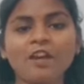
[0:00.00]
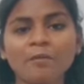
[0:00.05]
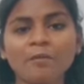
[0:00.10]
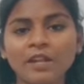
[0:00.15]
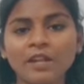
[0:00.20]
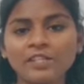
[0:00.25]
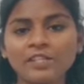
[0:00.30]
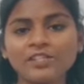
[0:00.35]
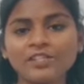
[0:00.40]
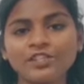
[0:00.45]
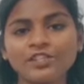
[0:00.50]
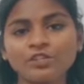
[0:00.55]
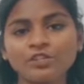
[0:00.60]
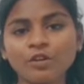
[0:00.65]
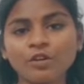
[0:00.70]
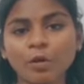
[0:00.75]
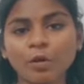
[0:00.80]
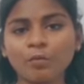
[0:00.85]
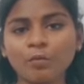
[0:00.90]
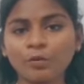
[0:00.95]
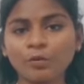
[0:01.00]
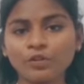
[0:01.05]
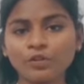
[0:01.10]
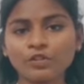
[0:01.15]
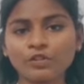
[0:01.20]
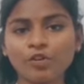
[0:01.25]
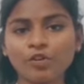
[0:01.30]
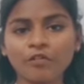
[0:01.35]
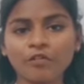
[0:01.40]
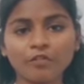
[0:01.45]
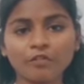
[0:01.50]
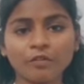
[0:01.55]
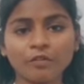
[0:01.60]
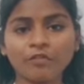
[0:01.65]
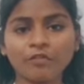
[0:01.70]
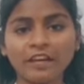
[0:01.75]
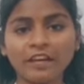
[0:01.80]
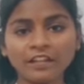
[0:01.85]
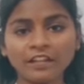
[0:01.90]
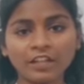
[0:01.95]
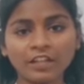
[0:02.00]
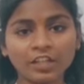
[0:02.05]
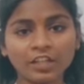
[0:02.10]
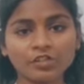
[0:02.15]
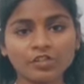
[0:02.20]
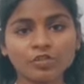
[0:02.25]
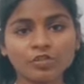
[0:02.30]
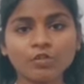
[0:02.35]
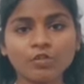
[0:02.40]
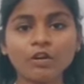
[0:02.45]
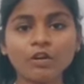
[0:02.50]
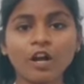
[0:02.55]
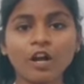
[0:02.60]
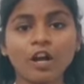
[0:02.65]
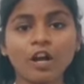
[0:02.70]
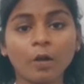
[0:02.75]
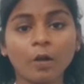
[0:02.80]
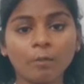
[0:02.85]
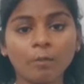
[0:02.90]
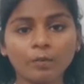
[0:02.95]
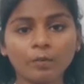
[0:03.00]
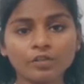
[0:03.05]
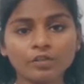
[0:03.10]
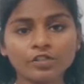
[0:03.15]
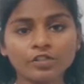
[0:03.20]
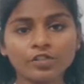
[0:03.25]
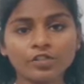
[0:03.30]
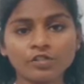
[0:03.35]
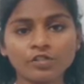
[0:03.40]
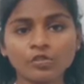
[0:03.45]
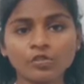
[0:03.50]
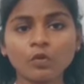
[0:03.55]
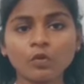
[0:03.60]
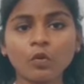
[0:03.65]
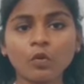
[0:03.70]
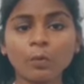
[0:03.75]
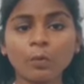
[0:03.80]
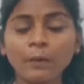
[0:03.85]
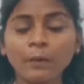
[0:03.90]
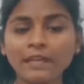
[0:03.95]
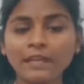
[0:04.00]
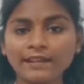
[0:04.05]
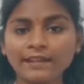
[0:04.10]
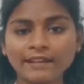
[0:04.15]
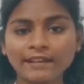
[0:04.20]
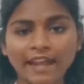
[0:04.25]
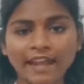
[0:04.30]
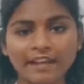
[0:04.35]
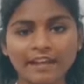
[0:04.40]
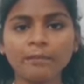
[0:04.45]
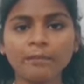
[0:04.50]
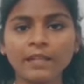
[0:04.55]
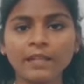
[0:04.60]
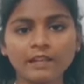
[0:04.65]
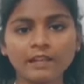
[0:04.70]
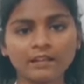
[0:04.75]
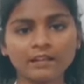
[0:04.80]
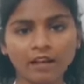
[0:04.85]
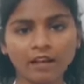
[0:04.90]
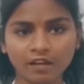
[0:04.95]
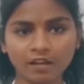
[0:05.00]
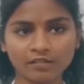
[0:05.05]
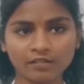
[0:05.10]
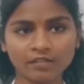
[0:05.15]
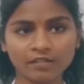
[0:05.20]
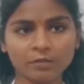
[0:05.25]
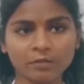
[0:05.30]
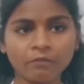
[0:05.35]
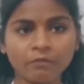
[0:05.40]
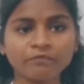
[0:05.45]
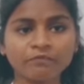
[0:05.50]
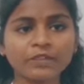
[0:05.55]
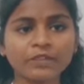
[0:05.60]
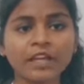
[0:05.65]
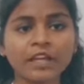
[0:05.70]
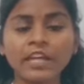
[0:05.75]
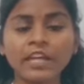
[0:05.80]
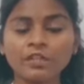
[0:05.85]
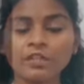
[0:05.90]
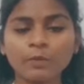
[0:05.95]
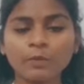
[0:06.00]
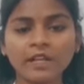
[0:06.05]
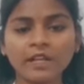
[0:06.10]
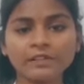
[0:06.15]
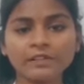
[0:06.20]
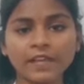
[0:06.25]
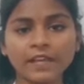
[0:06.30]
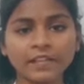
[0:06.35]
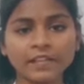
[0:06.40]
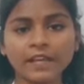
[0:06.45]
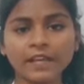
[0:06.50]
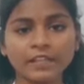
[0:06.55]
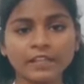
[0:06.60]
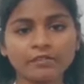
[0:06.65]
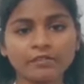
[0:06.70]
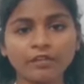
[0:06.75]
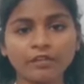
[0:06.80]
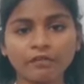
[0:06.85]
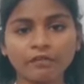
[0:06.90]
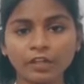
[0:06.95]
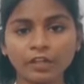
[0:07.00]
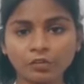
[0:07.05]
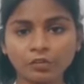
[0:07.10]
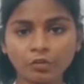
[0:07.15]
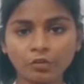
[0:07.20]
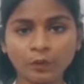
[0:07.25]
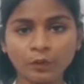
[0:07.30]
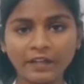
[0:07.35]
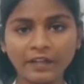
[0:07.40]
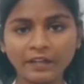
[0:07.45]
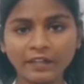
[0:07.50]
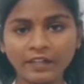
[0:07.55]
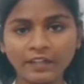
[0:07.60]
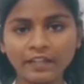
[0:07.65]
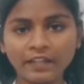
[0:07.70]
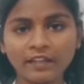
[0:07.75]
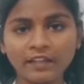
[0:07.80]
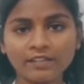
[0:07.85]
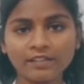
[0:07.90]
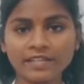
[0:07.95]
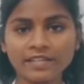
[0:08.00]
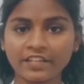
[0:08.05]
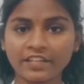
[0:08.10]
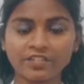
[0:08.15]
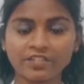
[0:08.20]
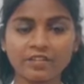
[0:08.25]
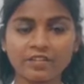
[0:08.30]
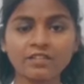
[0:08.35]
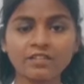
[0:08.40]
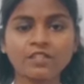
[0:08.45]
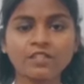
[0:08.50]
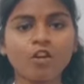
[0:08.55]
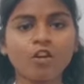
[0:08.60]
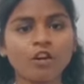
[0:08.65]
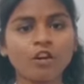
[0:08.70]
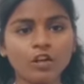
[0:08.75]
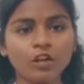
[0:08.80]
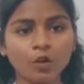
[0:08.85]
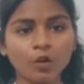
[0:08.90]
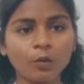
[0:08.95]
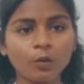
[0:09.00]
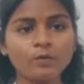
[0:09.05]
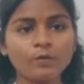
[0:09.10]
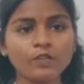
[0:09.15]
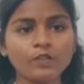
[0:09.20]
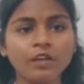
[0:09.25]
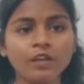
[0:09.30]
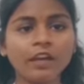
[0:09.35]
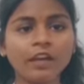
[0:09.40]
Breast tissue composed of fatty tissue, composed tissue, milk gland, milk ducts. Each breast has 15 to 20 sections called lobes.